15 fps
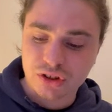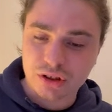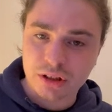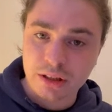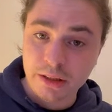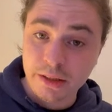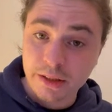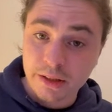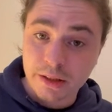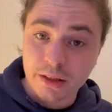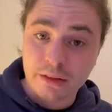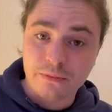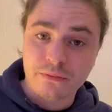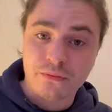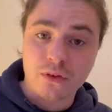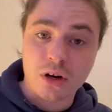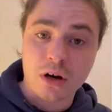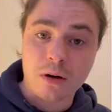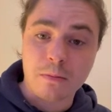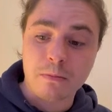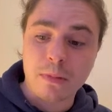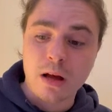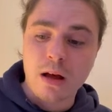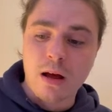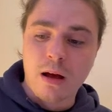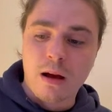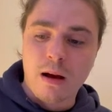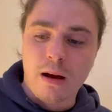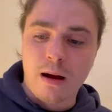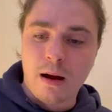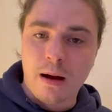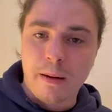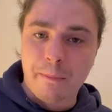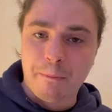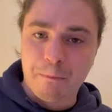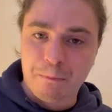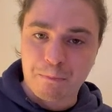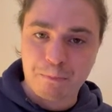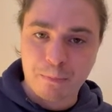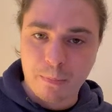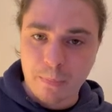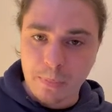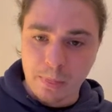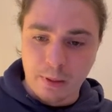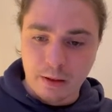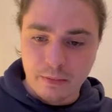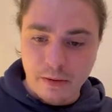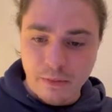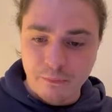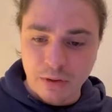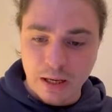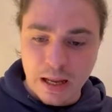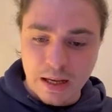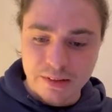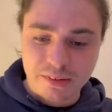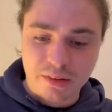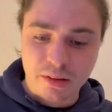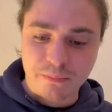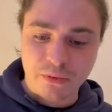clearer from the last